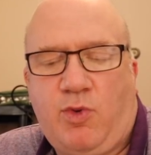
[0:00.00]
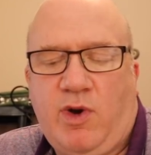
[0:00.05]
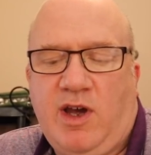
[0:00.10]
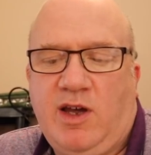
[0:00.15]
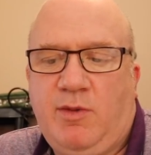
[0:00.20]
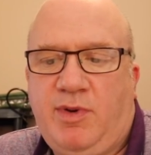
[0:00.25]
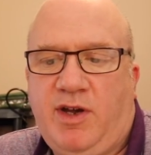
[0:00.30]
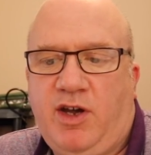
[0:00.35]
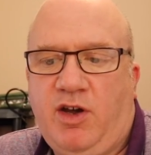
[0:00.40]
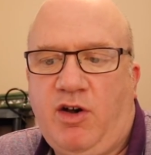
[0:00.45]
to
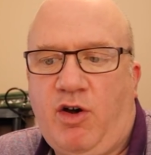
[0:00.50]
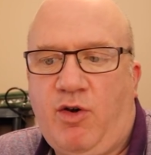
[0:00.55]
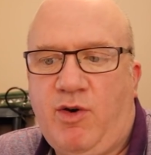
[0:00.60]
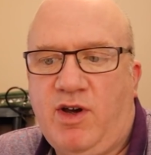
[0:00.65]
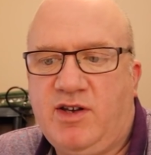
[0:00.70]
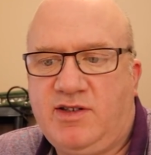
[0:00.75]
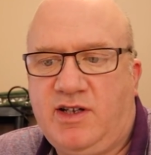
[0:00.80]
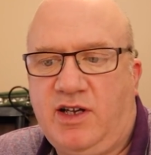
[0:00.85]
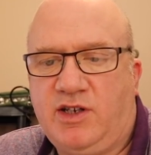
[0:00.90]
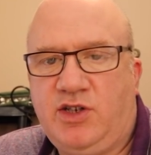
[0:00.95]

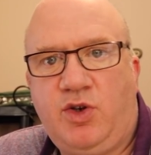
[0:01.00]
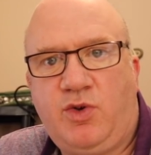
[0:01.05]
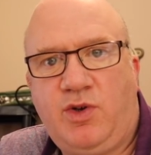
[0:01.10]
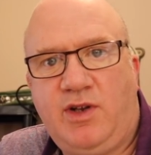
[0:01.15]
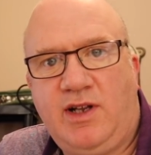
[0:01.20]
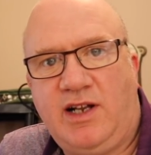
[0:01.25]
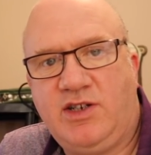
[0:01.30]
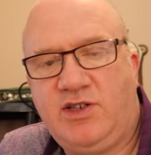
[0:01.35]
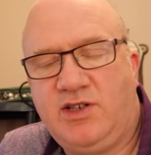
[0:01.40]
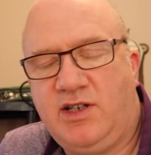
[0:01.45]
APRS that you
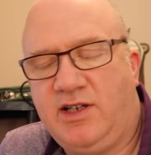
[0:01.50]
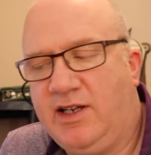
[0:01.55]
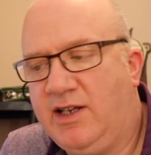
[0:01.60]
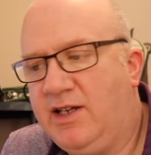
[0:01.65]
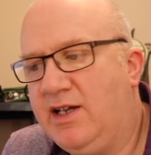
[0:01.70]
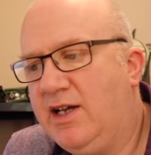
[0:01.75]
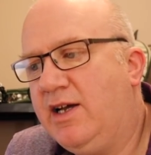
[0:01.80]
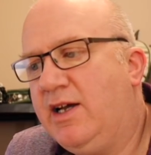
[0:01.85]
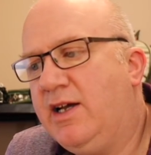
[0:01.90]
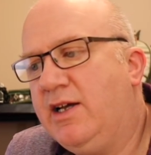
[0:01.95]
can
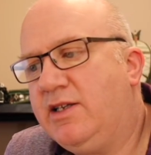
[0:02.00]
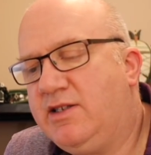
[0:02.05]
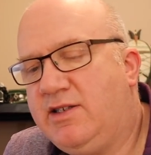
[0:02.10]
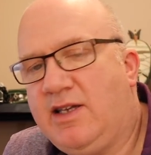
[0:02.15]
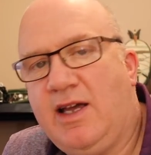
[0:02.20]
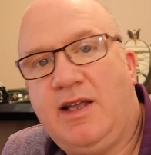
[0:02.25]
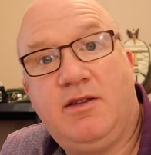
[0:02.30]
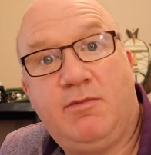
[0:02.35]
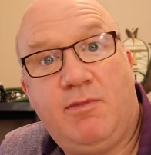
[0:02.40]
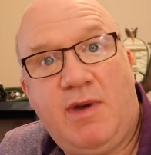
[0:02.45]
actually
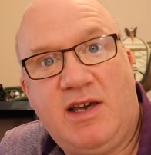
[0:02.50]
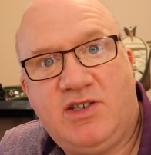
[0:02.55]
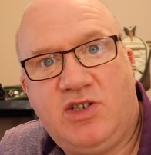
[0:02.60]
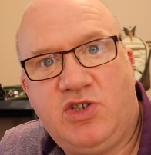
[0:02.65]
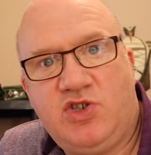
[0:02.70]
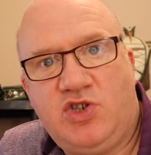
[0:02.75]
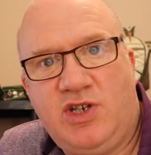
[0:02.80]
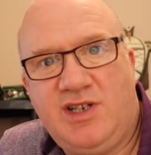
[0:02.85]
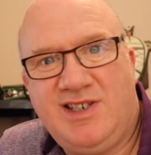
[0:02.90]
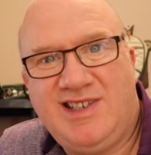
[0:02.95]
send
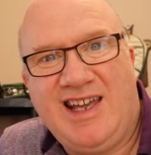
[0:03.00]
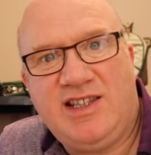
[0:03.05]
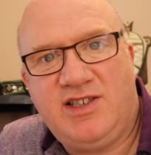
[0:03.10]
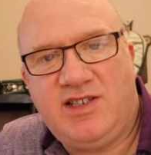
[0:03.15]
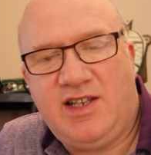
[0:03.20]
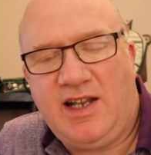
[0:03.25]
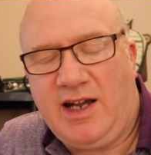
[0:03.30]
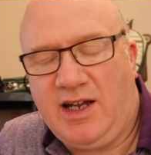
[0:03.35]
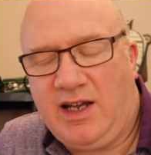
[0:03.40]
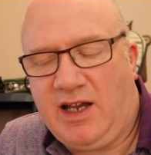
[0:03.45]
messages
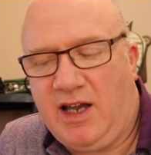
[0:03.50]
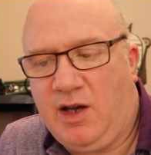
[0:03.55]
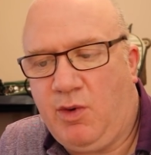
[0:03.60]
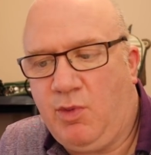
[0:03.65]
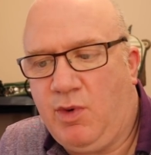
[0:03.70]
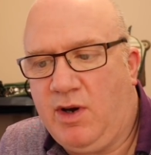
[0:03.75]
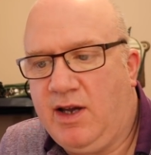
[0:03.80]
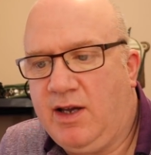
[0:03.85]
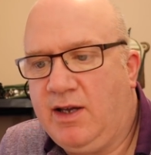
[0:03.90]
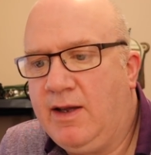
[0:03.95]
into that
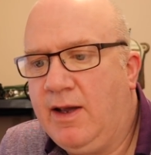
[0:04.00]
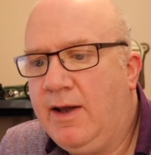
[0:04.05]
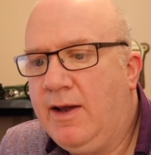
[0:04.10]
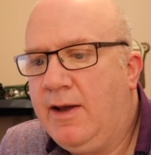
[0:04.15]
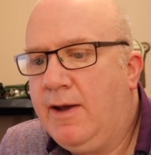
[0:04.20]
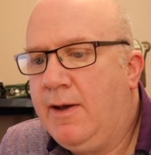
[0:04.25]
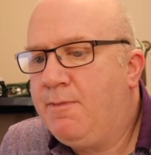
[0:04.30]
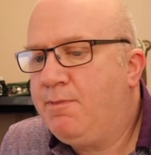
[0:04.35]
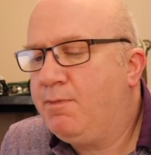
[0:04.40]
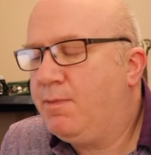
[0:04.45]
gateway.
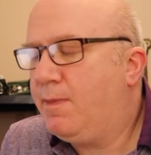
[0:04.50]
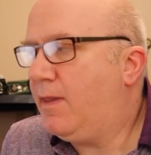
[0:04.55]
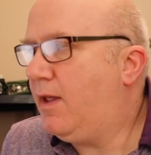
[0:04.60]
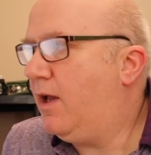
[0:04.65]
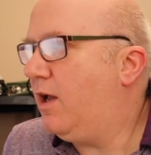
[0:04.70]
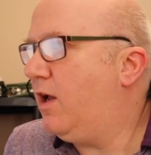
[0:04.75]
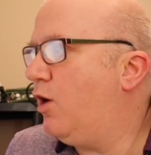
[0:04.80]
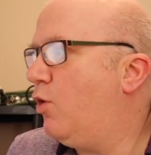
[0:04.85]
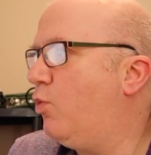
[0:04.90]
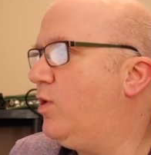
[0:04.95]

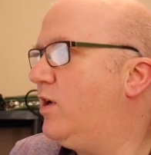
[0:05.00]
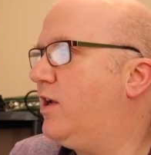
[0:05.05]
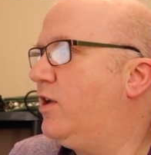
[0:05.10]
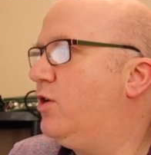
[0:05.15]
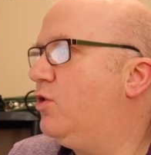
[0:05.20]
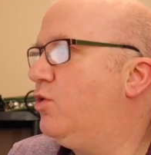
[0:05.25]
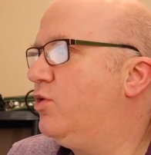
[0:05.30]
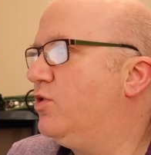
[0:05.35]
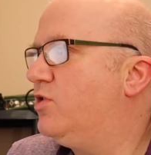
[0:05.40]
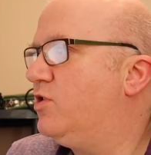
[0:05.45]
We
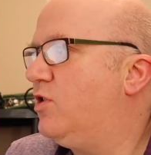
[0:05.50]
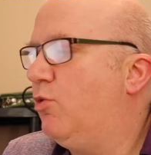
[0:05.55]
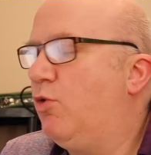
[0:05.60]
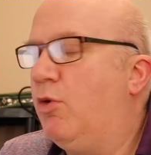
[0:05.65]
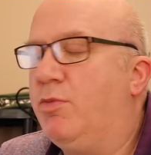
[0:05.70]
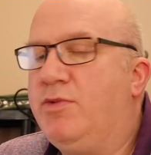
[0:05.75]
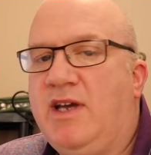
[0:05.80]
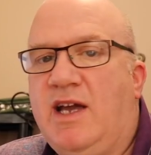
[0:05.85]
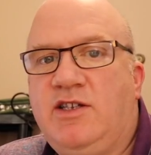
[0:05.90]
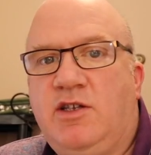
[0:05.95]
can also
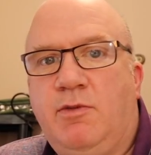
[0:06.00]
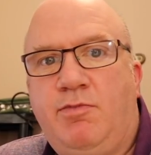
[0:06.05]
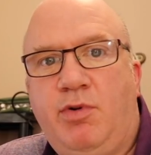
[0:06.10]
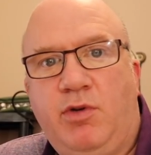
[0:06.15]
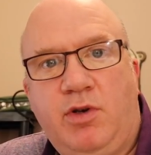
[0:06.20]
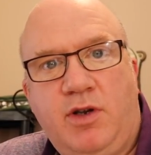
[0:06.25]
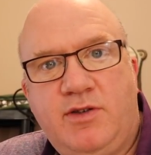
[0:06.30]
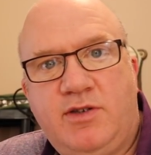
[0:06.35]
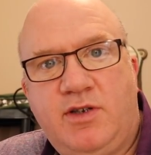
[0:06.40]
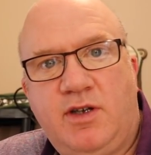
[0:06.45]
update a
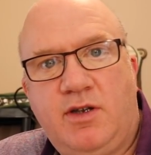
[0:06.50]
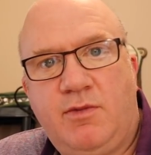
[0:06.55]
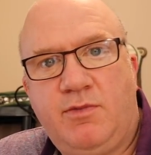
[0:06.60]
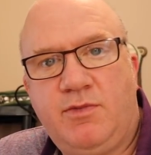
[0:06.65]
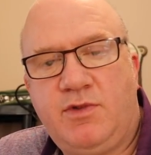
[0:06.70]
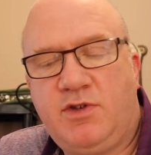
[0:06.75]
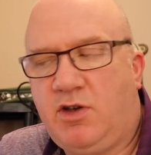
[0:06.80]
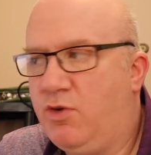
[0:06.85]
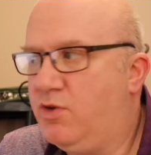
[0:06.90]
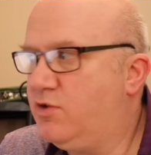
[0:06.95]

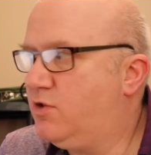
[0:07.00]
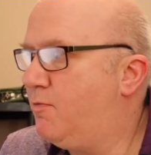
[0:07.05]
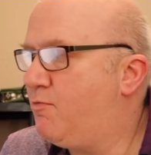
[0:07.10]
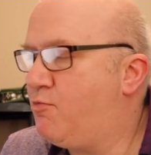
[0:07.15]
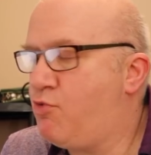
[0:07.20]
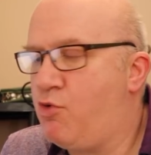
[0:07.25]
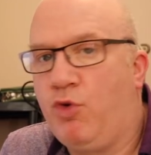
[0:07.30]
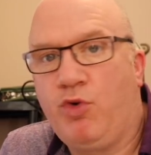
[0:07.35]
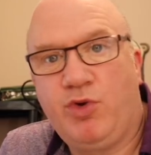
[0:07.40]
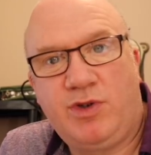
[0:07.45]
bulletin, so it's a
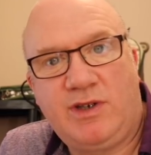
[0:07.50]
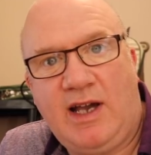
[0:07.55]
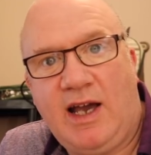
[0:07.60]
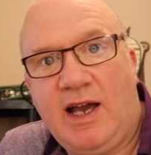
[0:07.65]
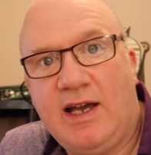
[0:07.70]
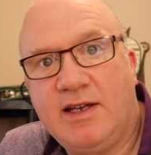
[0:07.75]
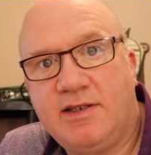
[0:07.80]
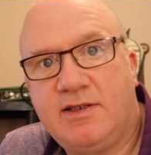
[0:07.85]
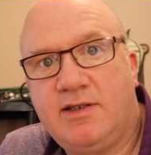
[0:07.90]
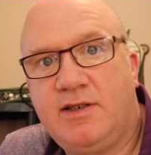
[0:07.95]

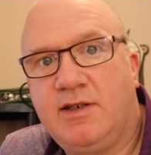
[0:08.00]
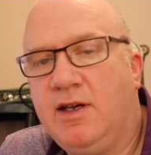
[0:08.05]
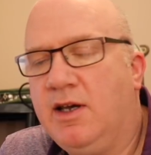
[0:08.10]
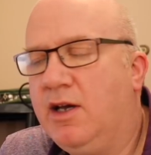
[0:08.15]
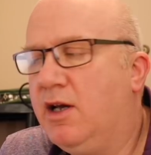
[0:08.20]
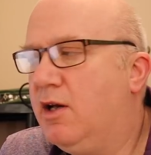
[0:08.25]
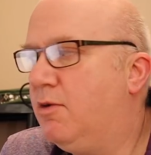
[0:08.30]
broadcast